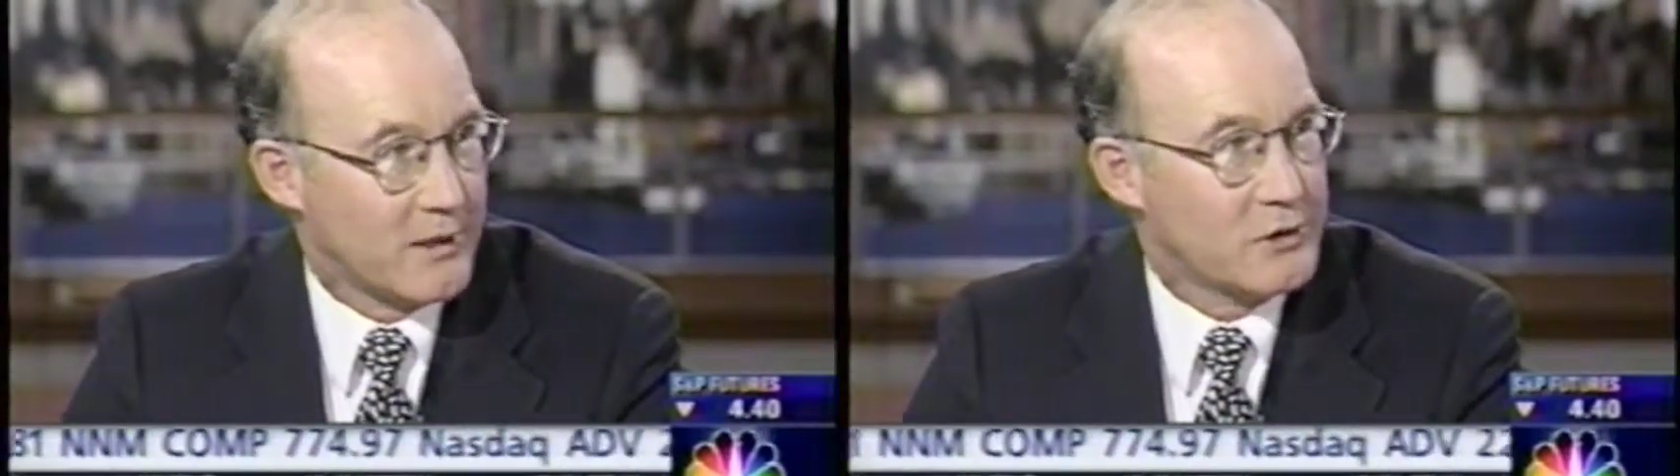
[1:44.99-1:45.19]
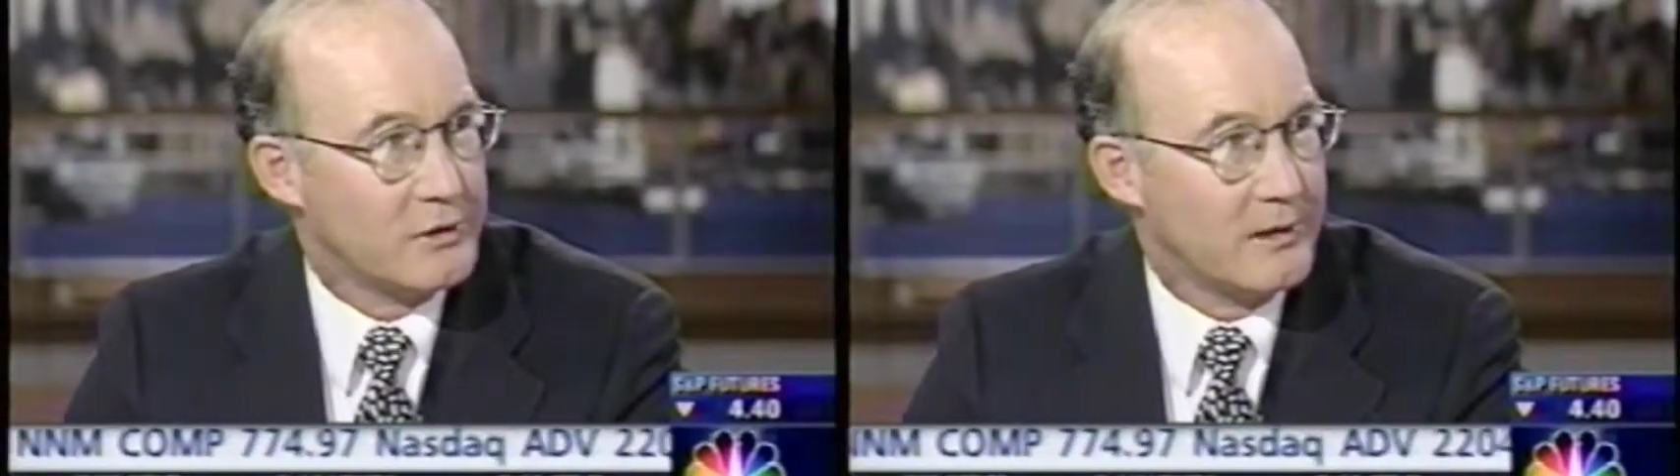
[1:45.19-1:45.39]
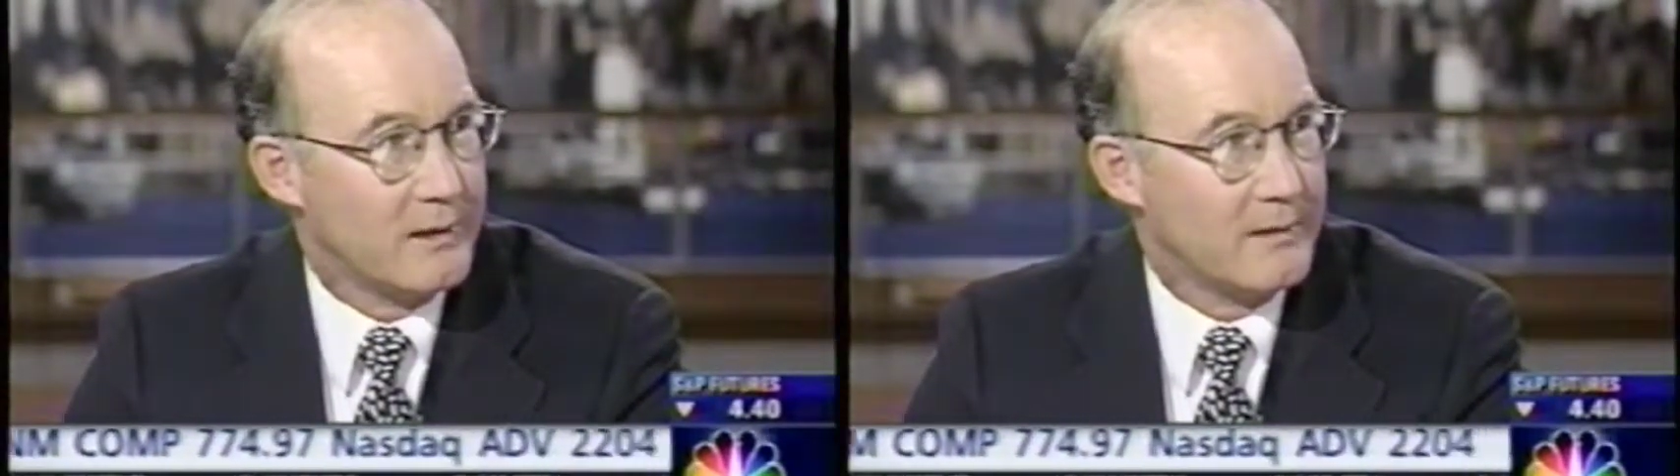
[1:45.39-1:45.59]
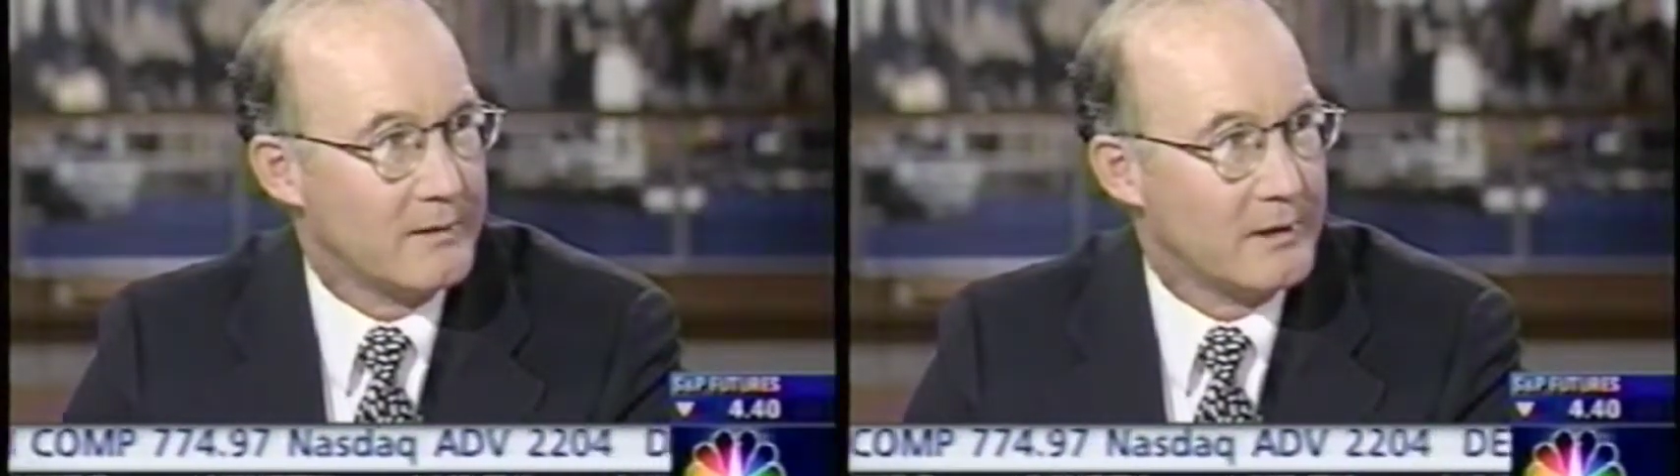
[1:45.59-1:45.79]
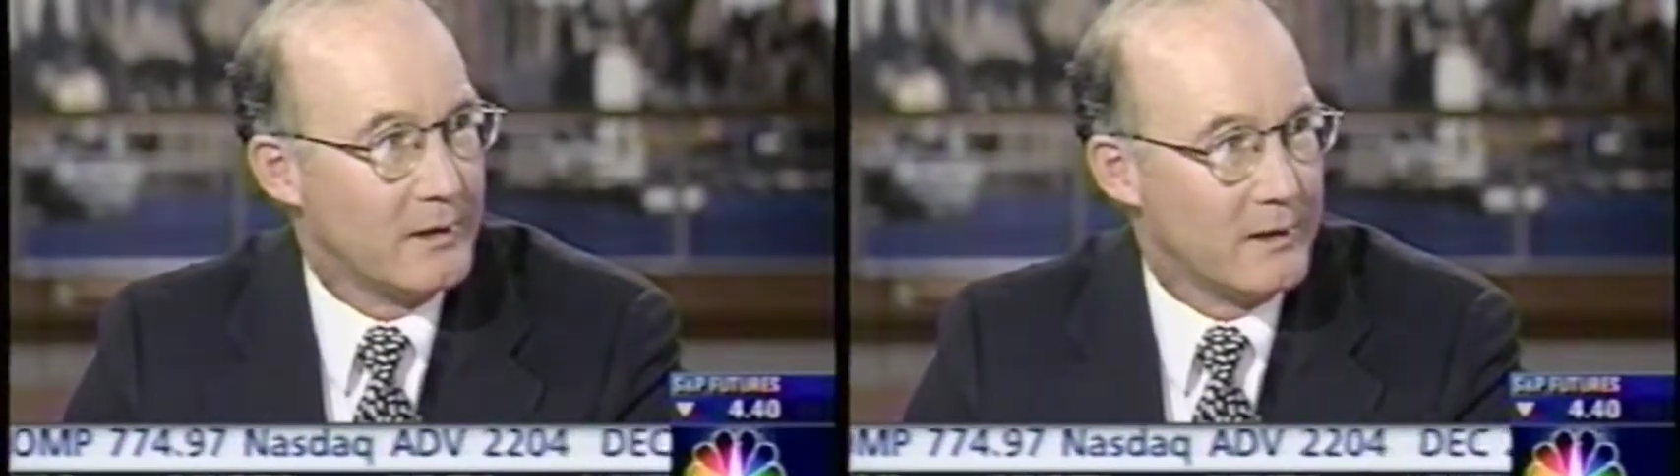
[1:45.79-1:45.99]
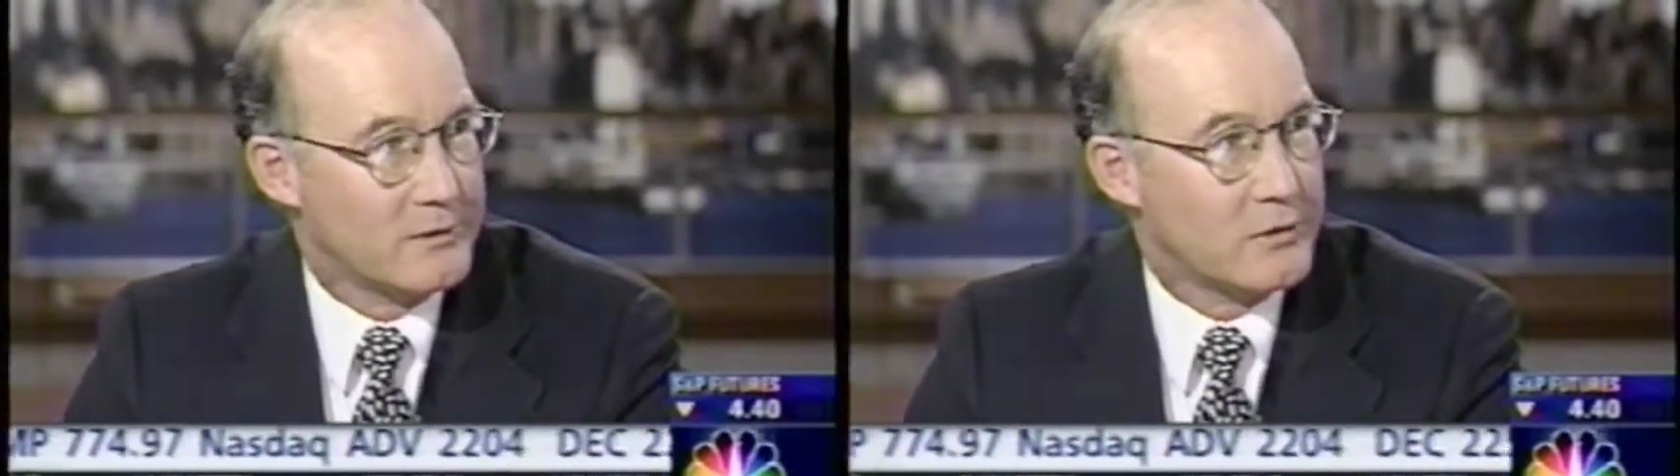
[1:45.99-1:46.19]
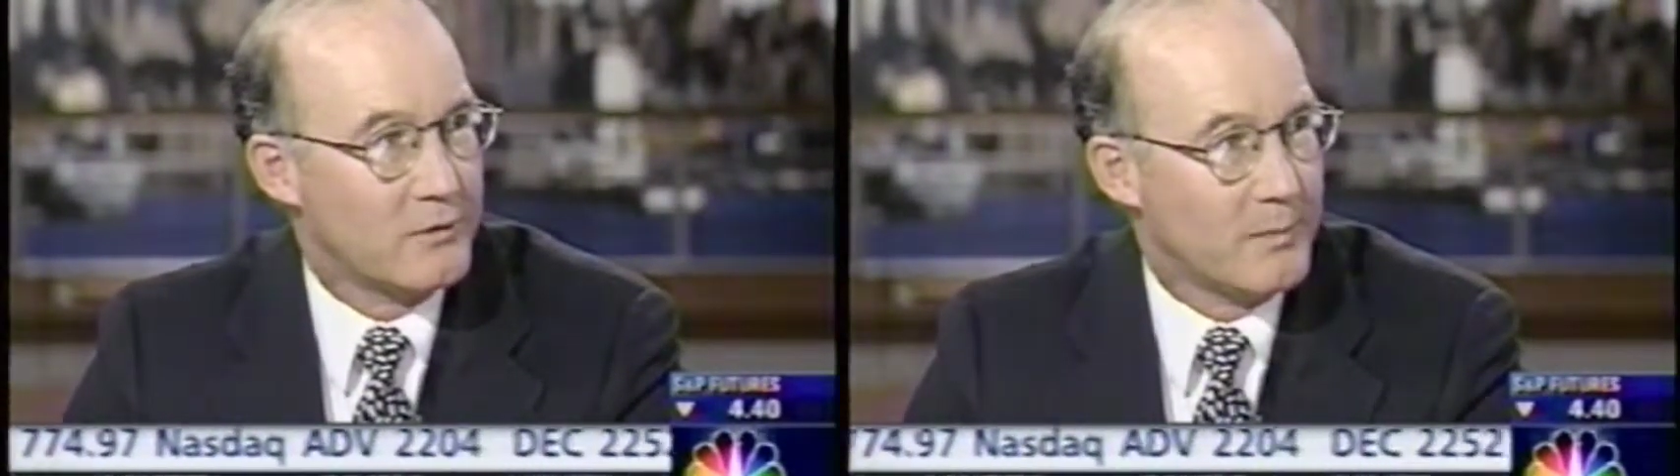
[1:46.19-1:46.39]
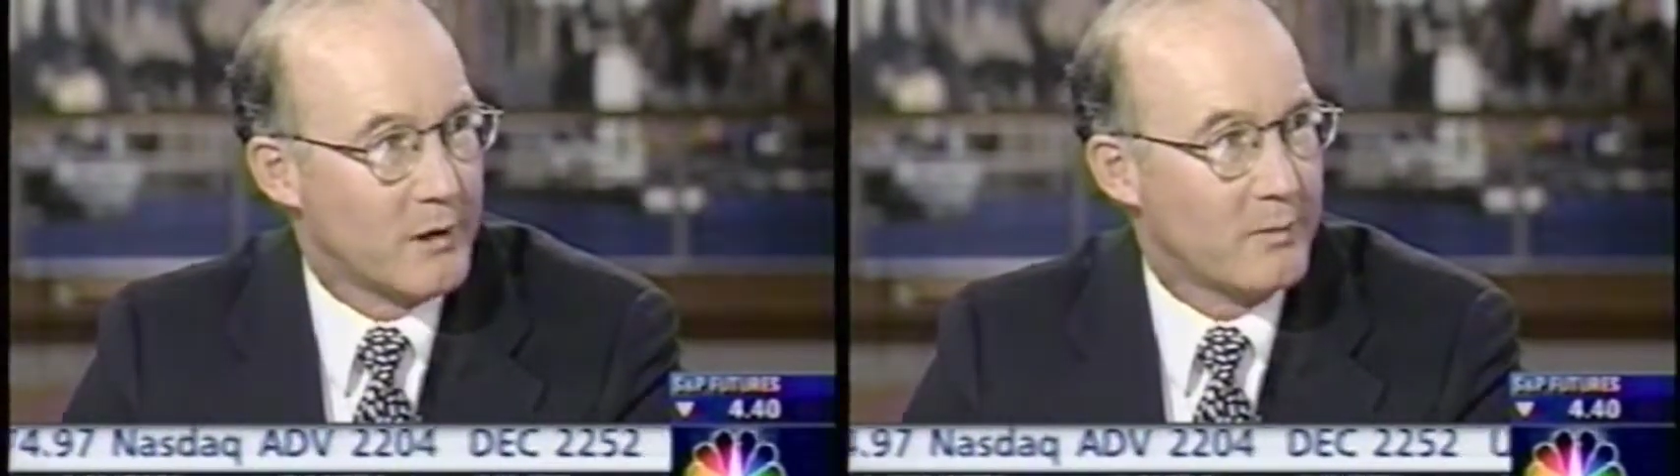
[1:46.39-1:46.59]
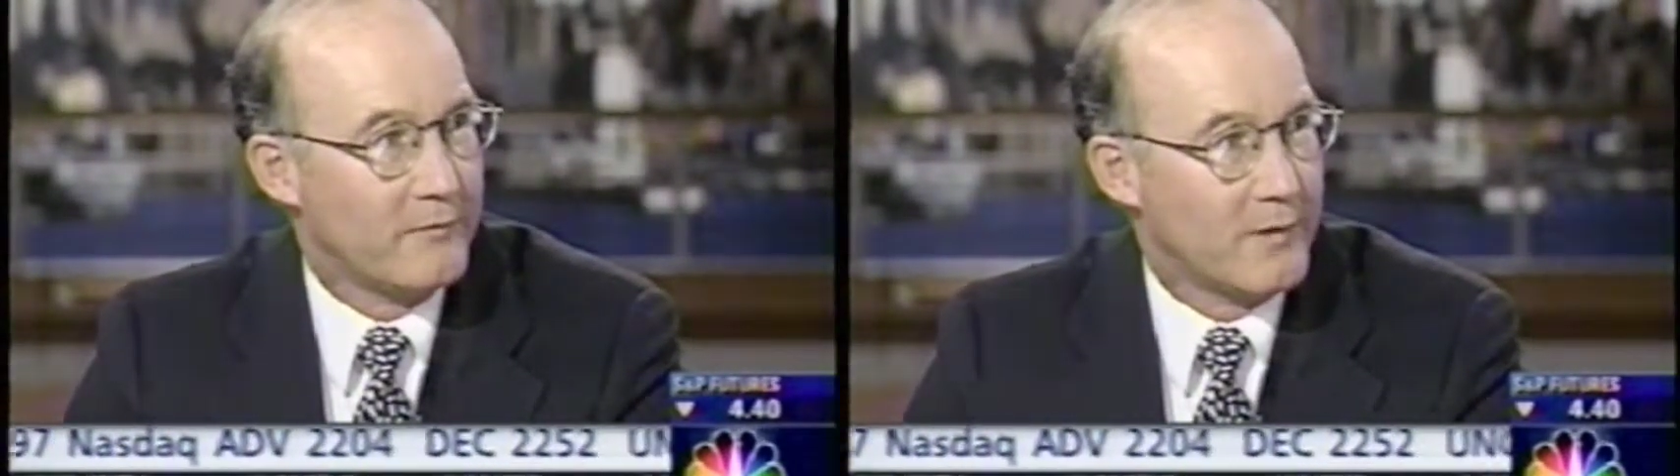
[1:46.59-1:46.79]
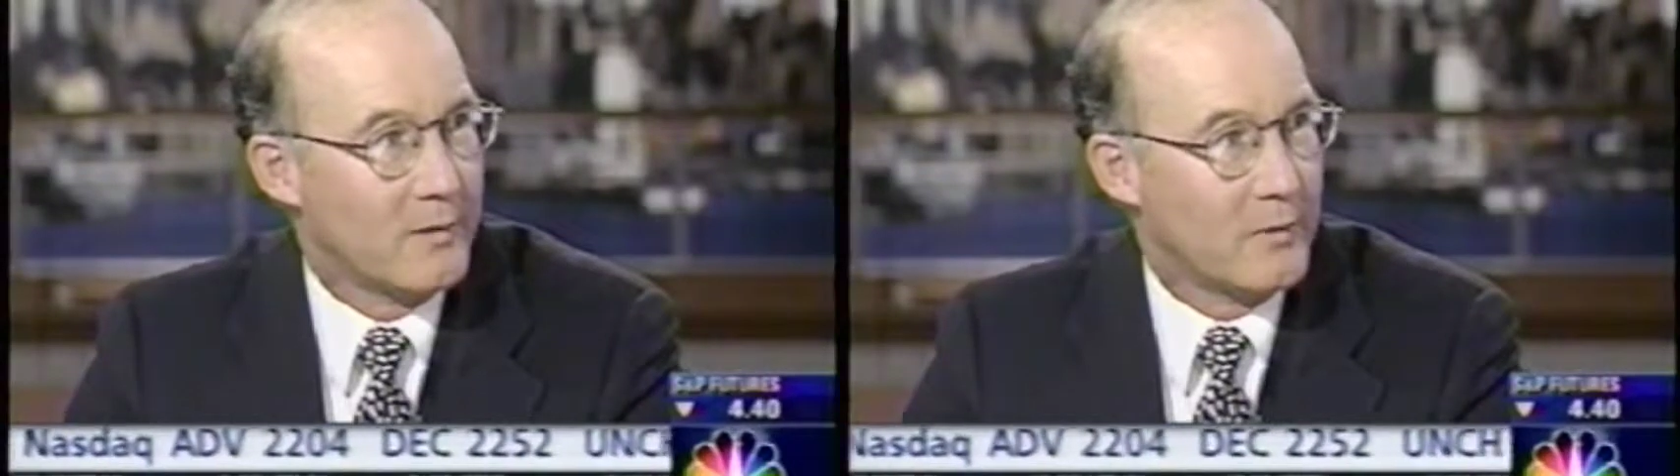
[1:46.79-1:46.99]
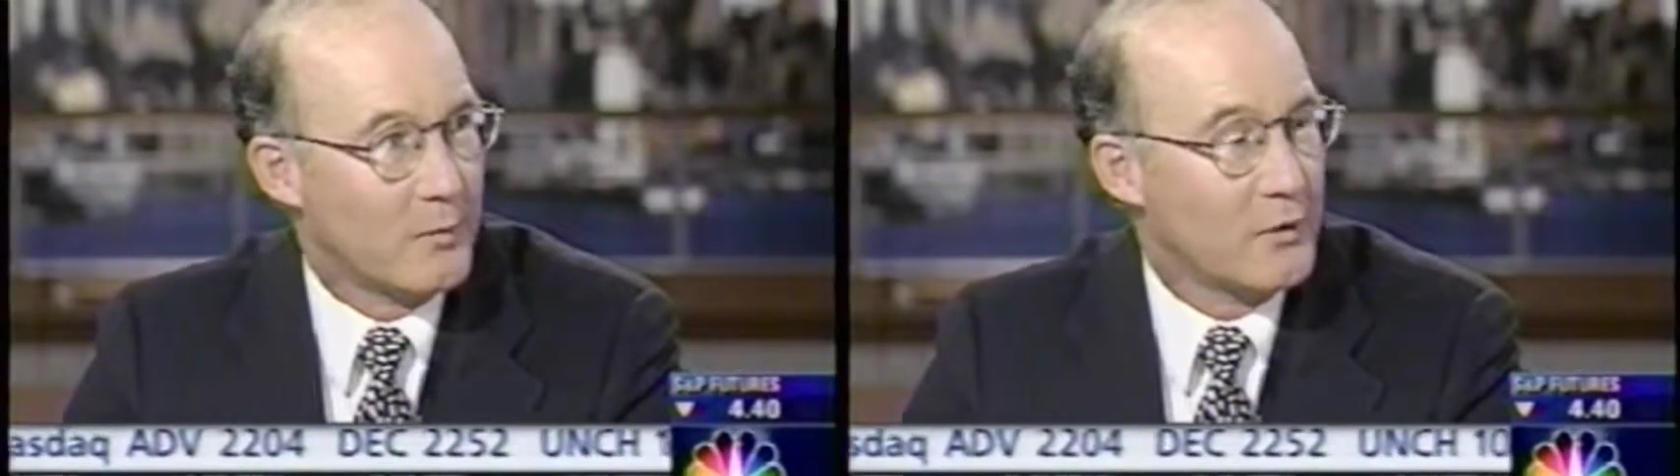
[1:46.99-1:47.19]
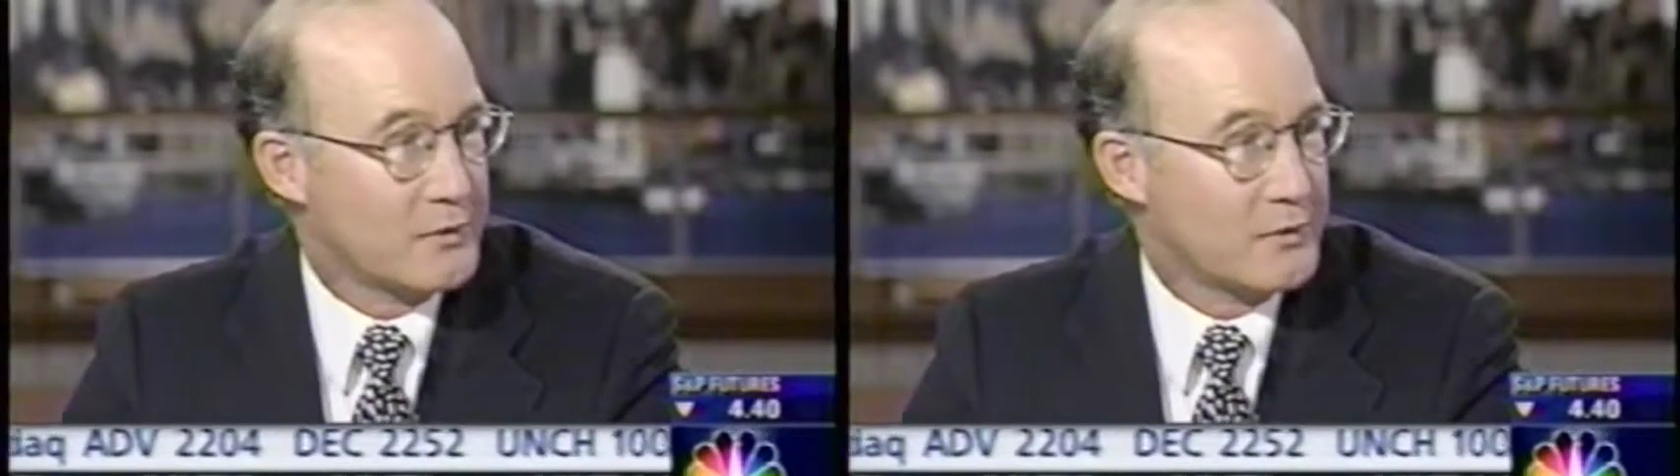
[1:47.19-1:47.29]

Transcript: protection in an uncertain market environment.